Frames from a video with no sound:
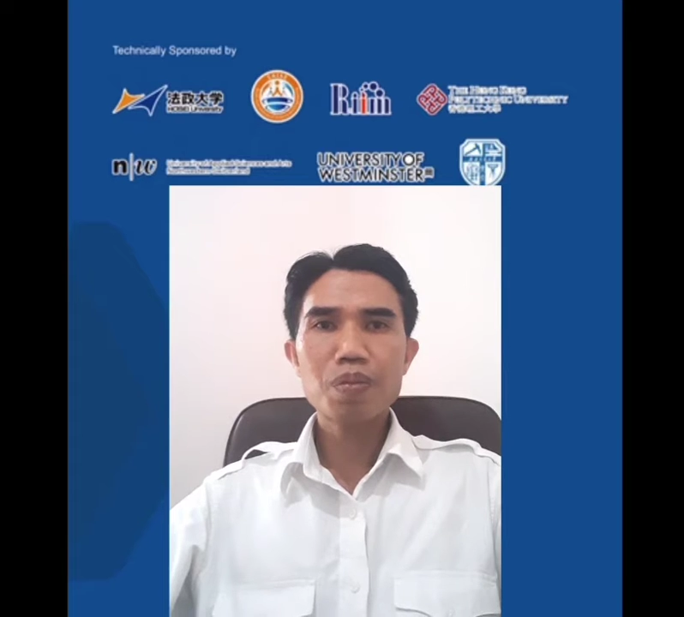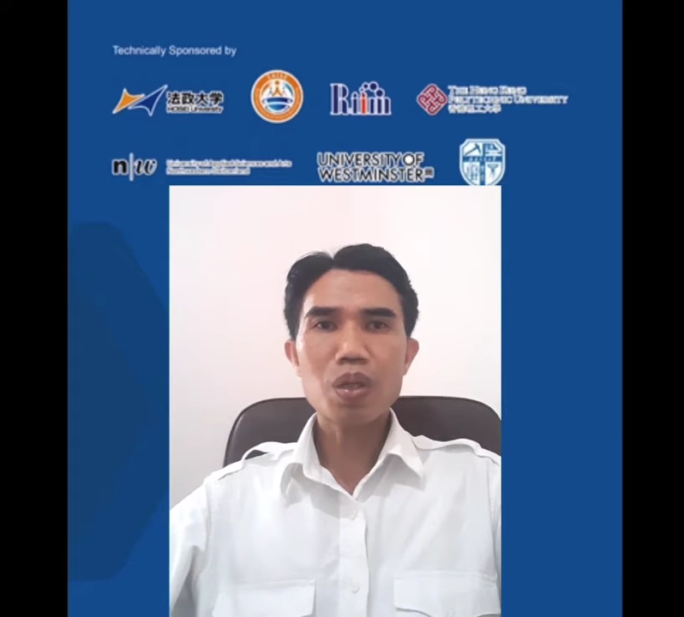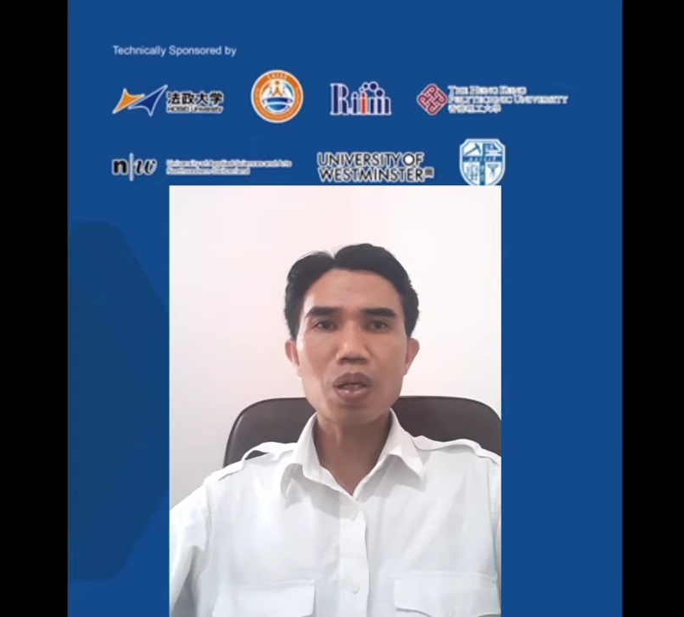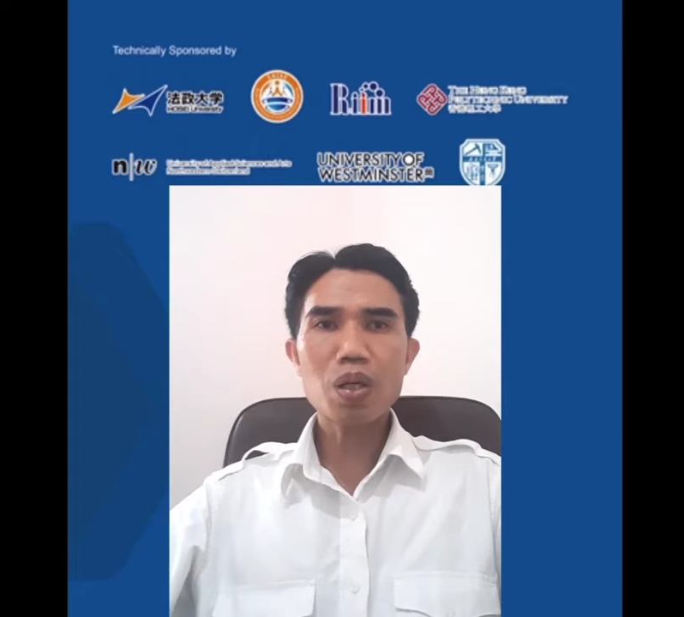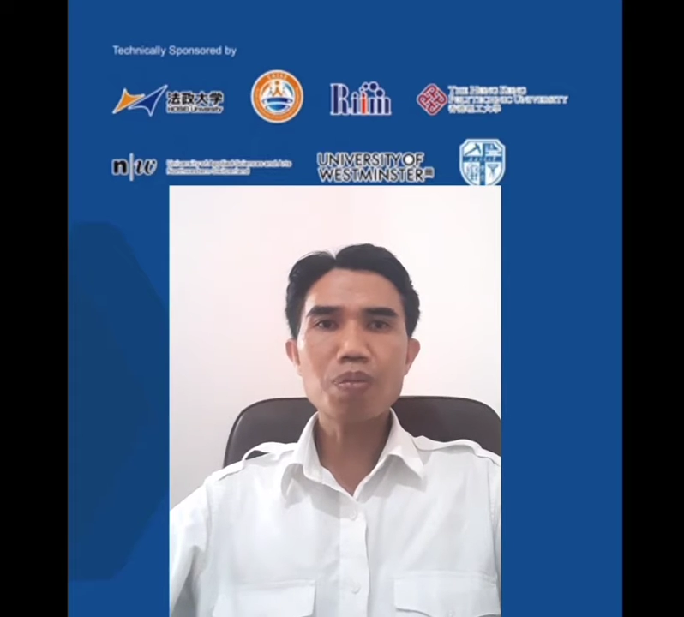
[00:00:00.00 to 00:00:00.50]

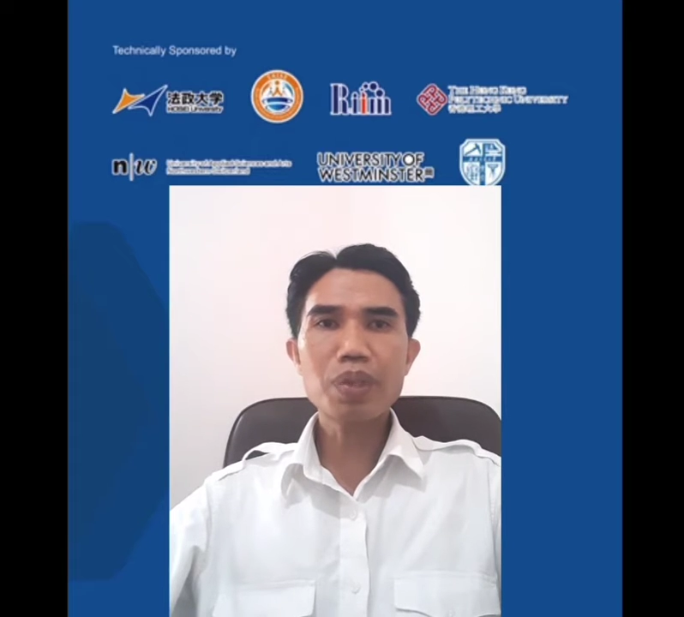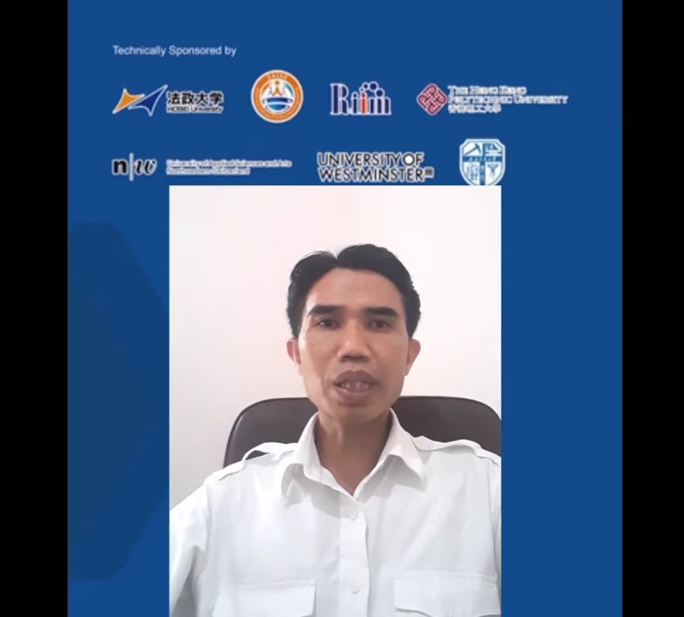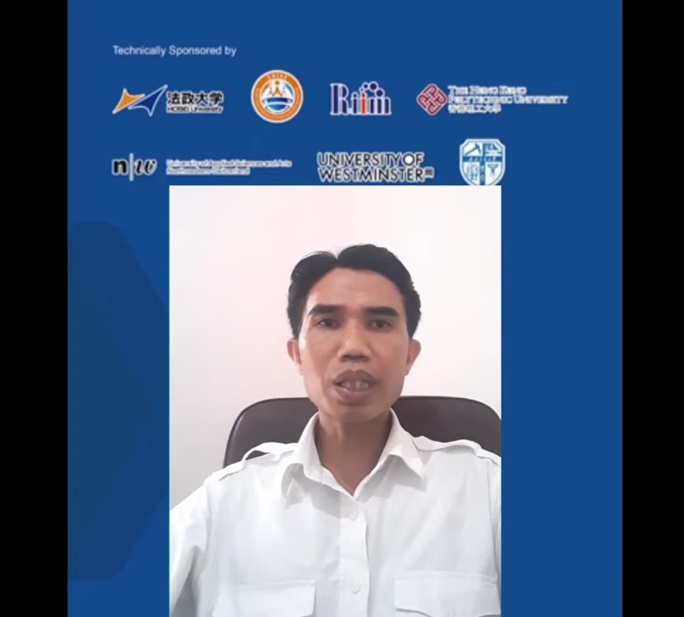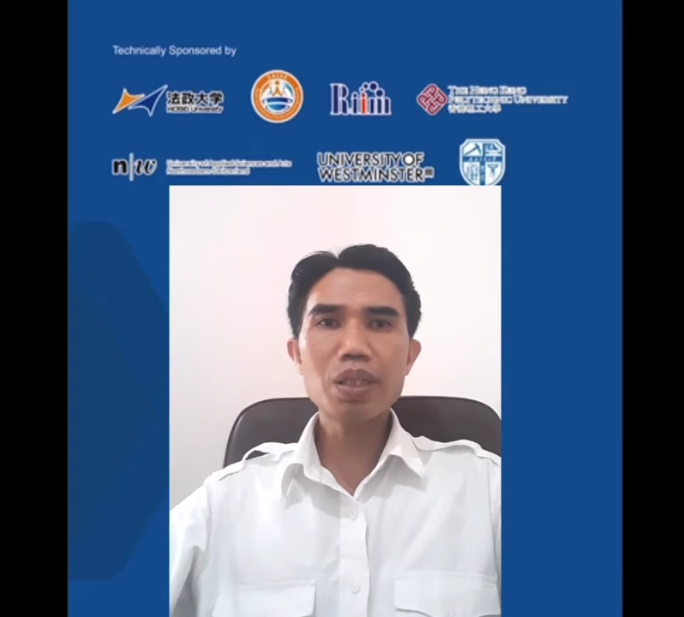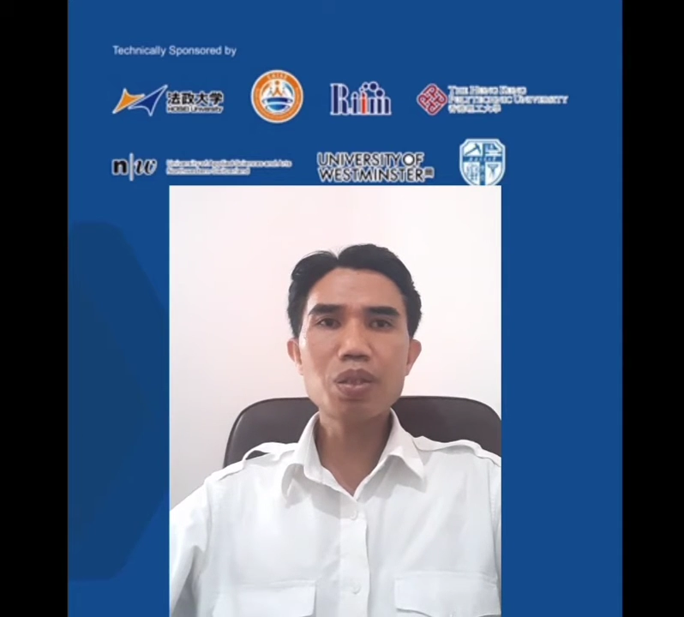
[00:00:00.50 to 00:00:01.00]

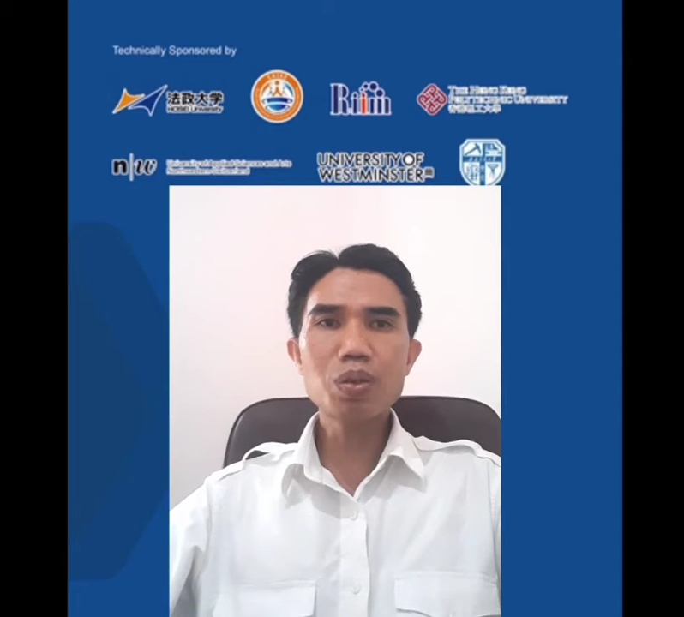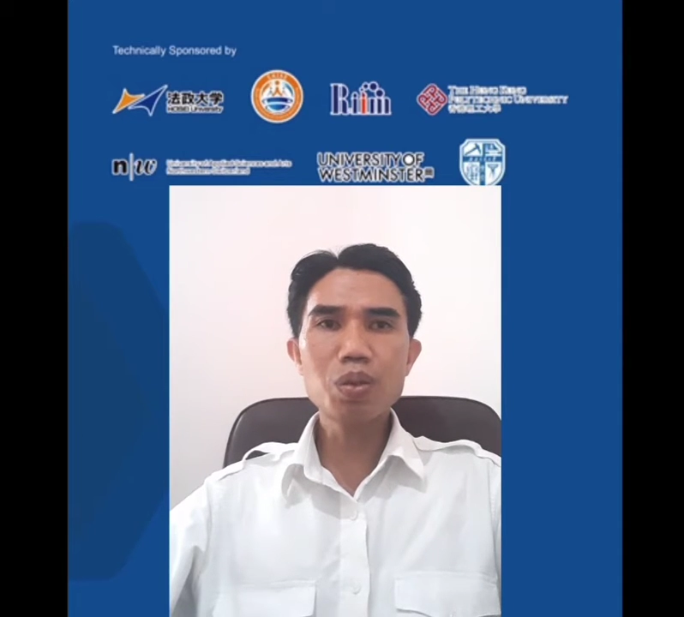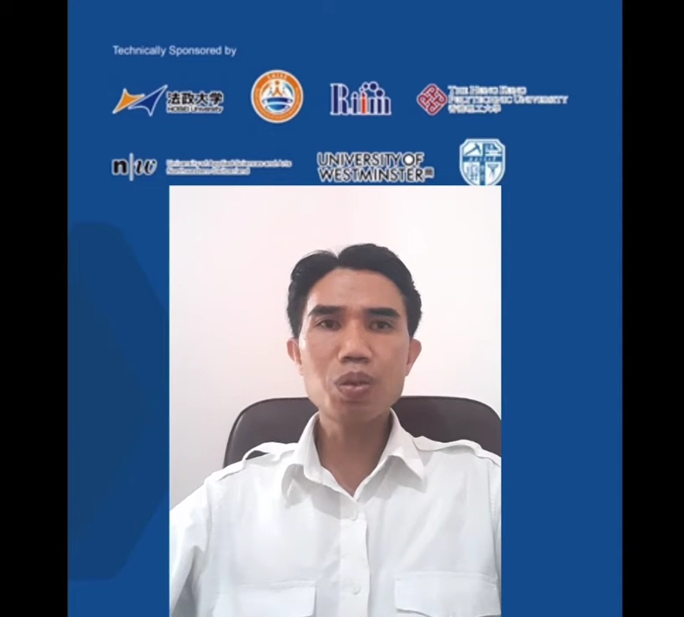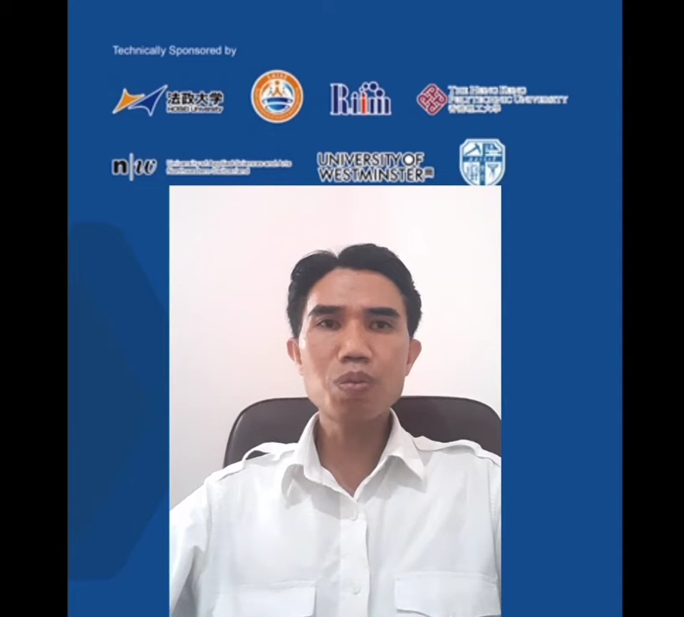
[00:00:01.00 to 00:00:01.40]
object into